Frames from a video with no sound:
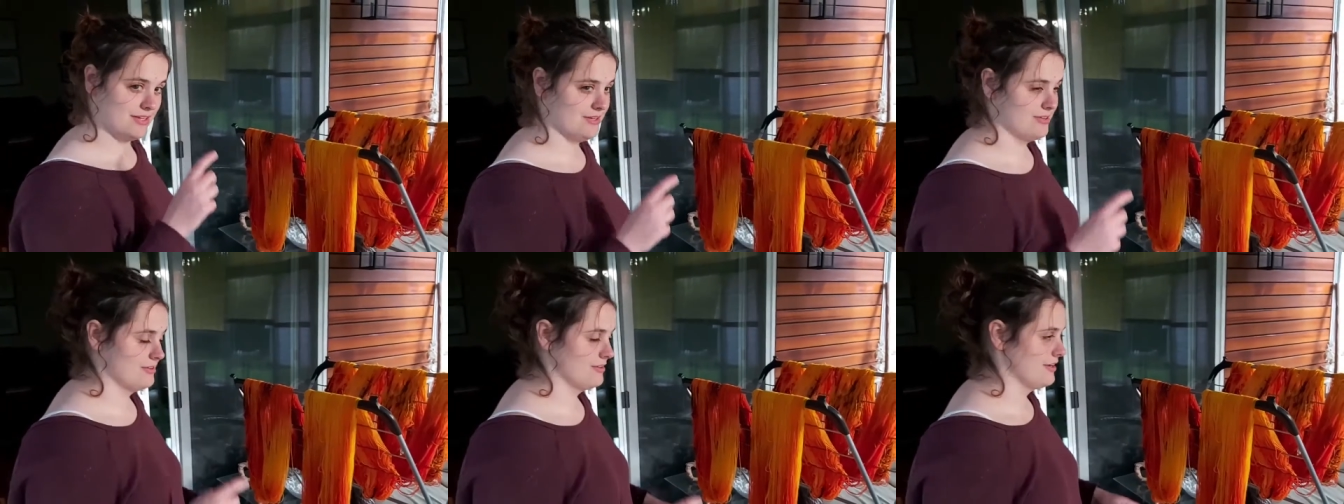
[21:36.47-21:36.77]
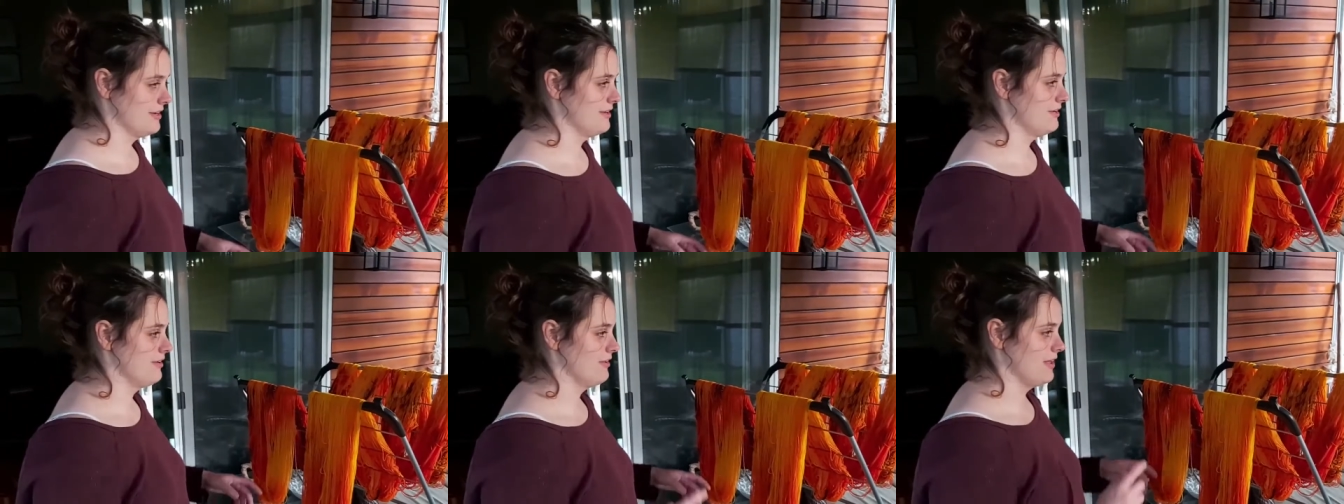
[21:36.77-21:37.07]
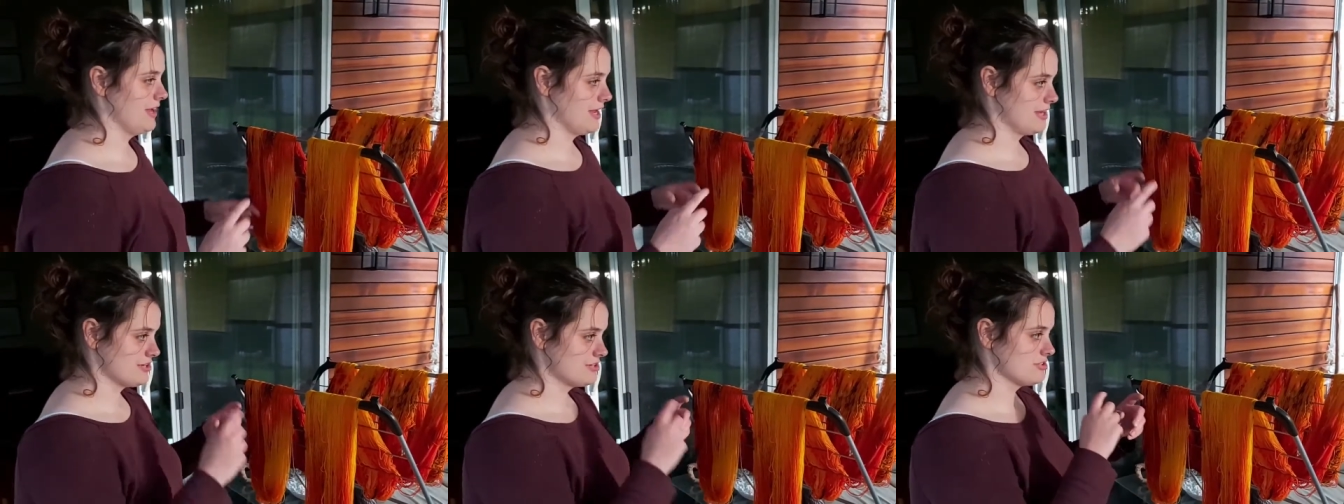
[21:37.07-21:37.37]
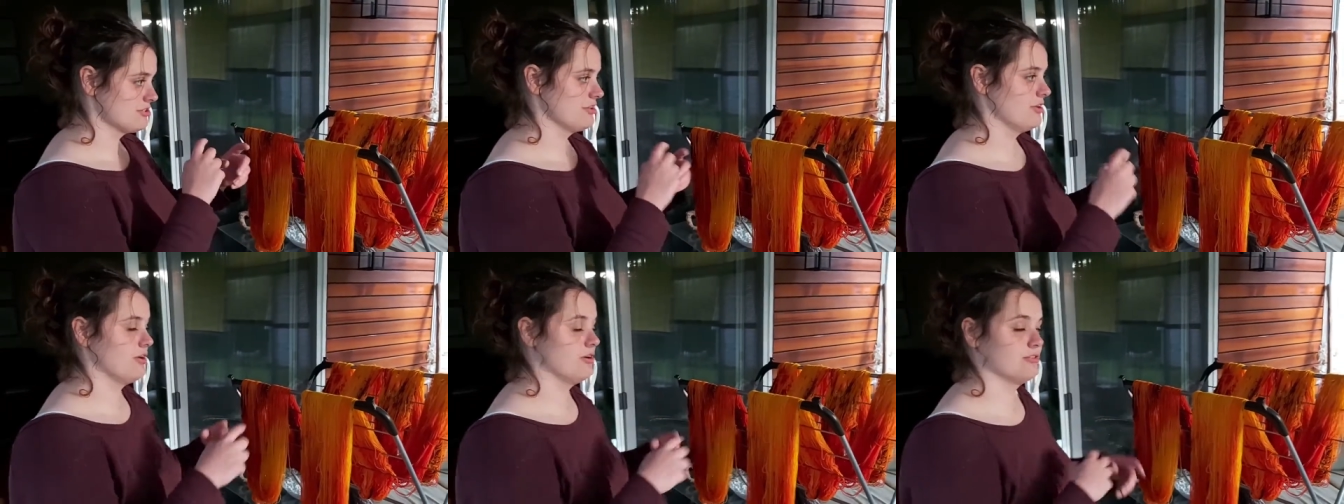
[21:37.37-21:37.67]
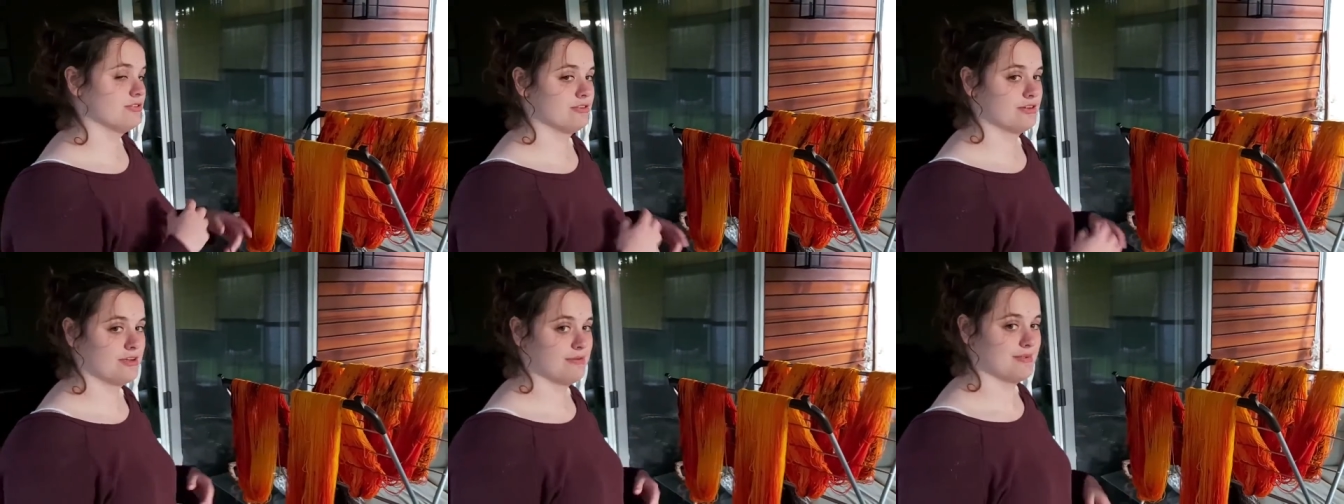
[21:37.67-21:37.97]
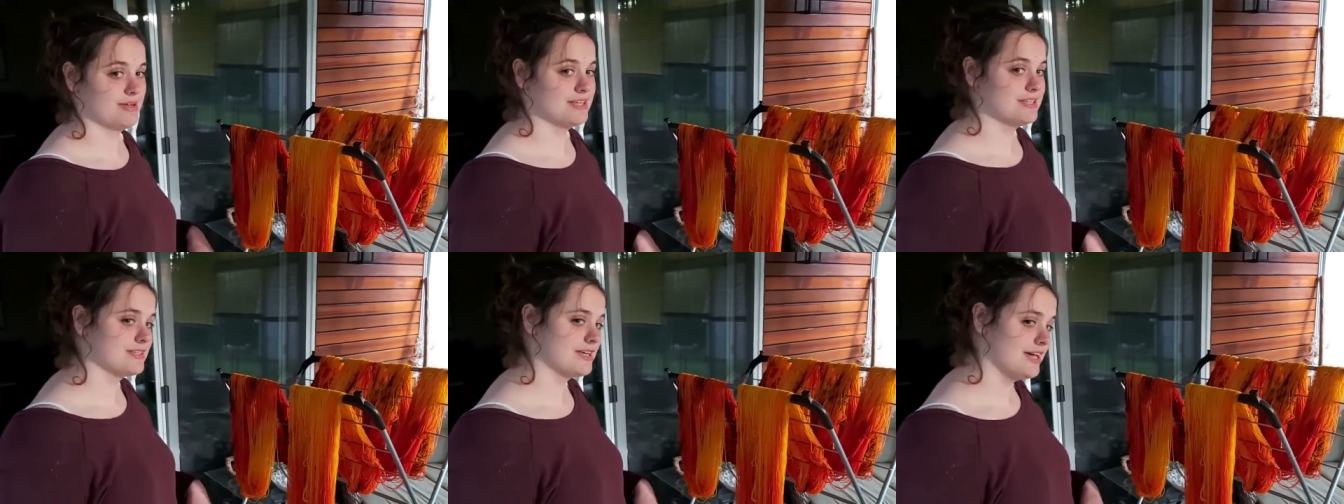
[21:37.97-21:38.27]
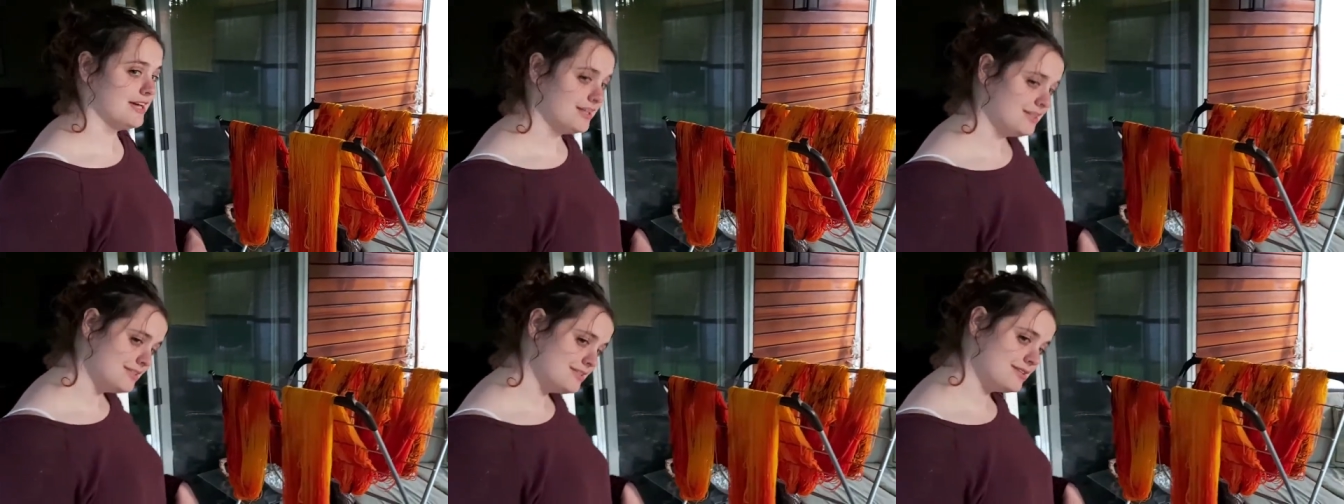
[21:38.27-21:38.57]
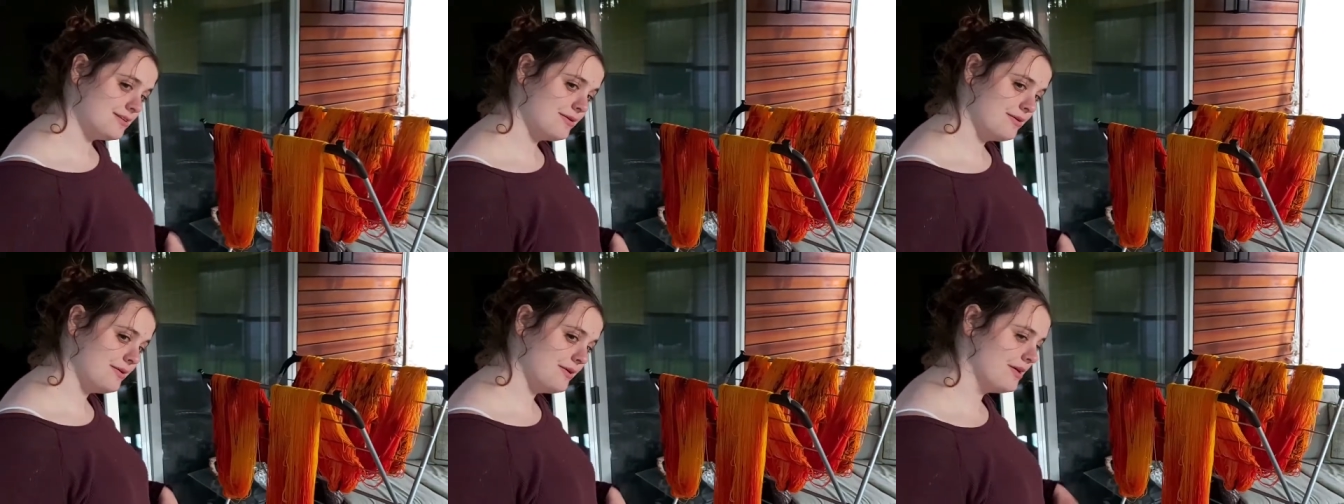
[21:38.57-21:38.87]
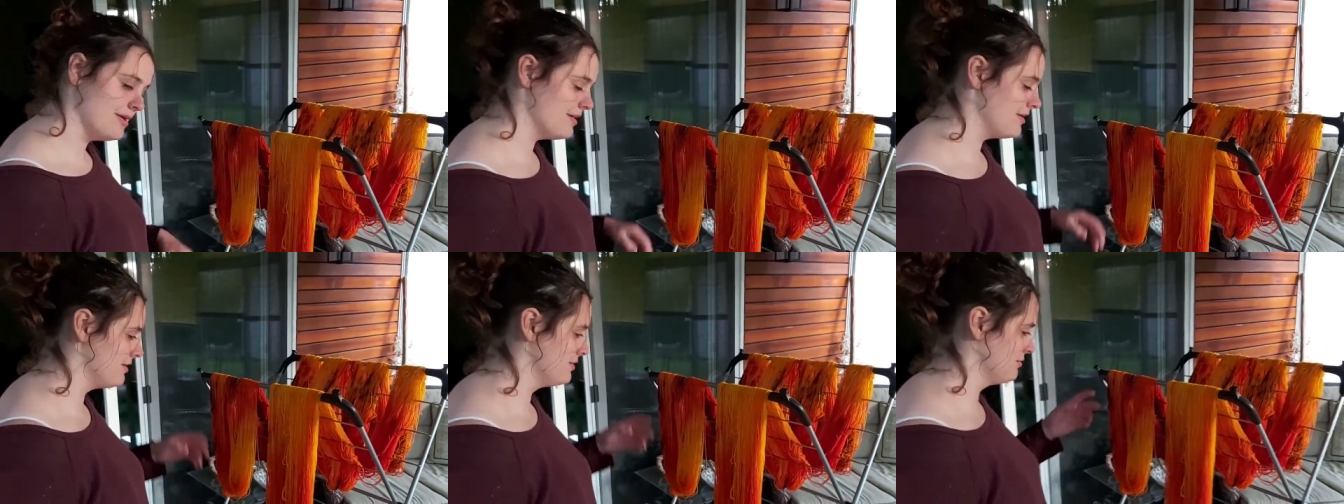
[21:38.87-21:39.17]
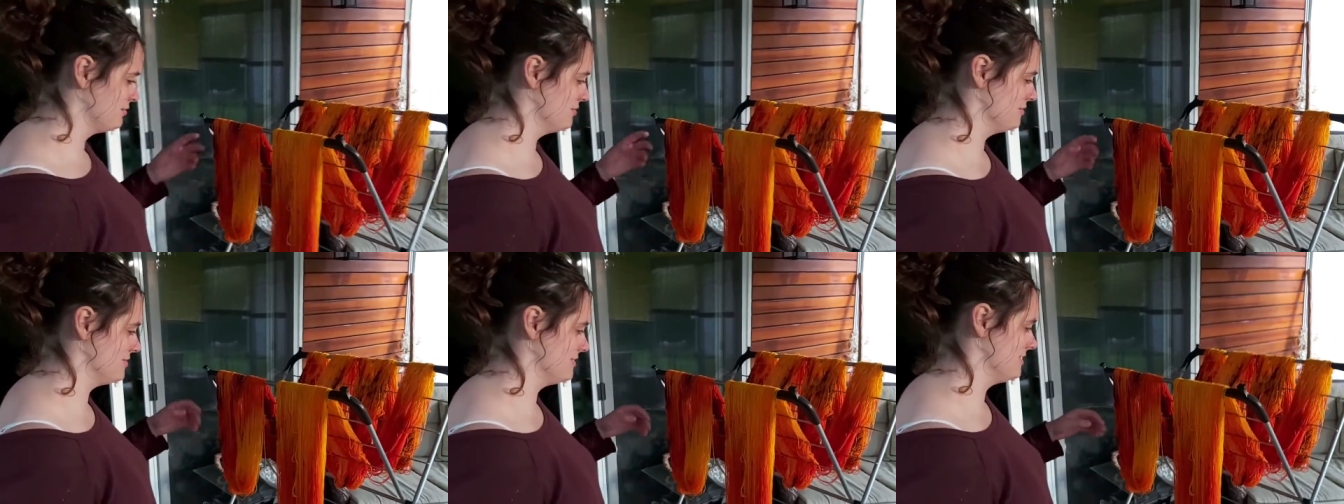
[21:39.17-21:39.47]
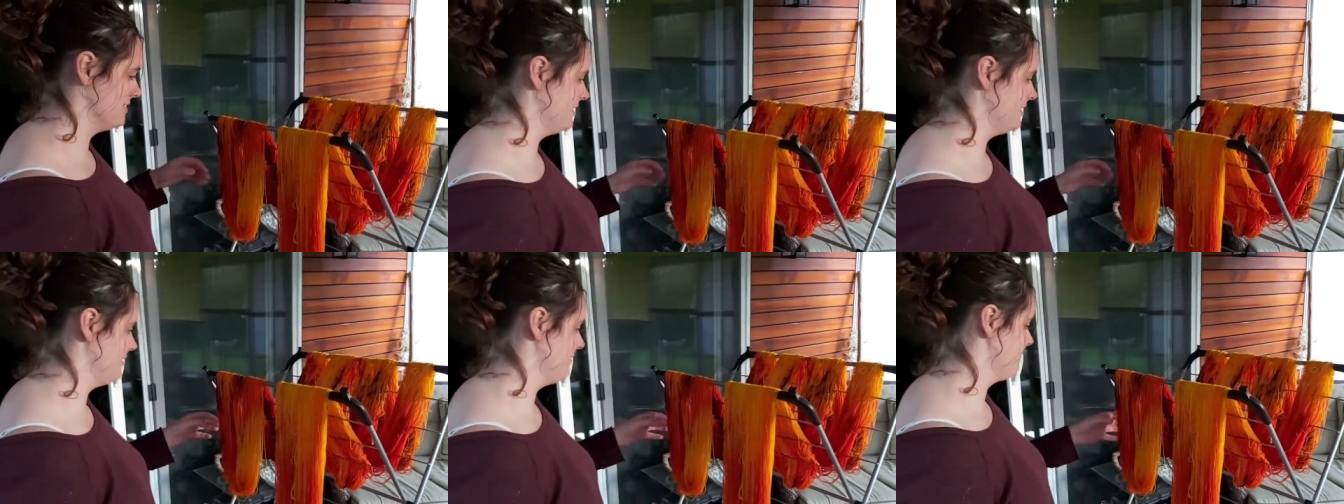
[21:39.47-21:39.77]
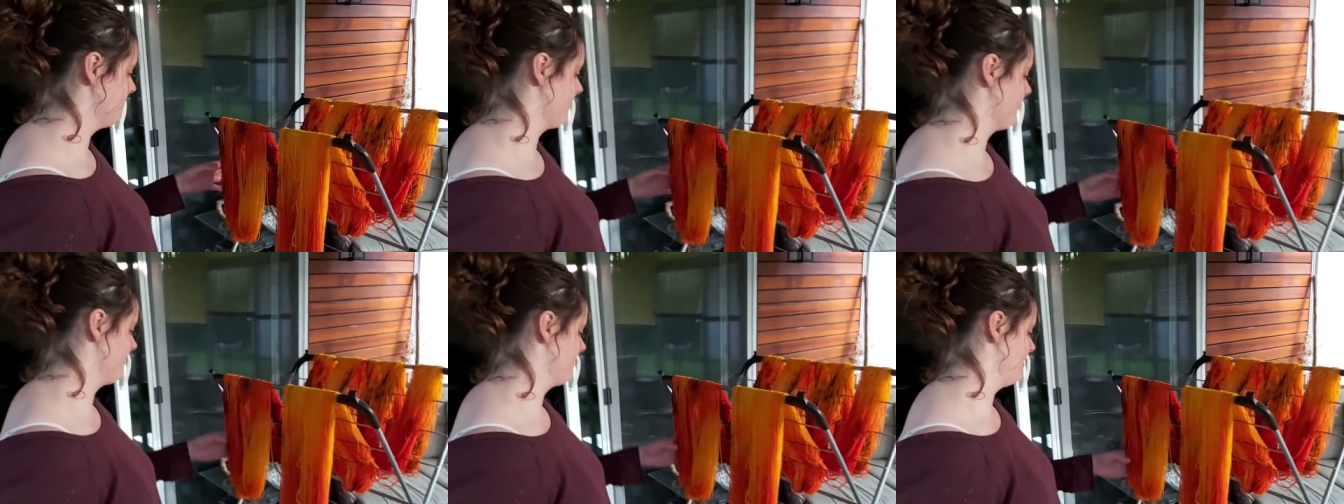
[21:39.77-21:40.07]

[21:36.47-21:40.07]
knitter and I'll actually alternate my skeins. We'll see.